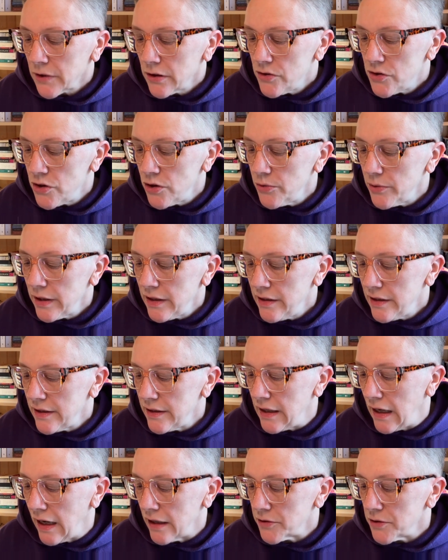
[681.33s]
Two Indian
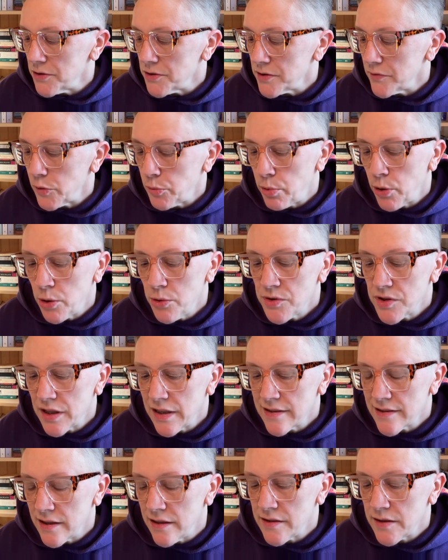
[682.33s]
actors of opposing
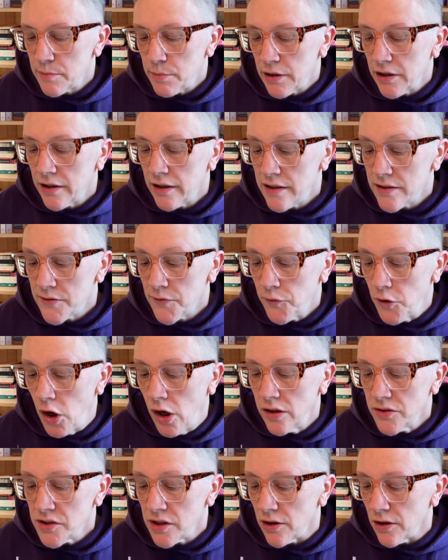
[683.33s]
sensibilities
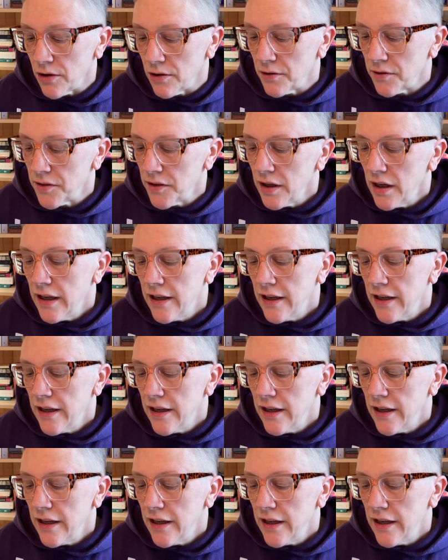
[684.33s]
fall to earth,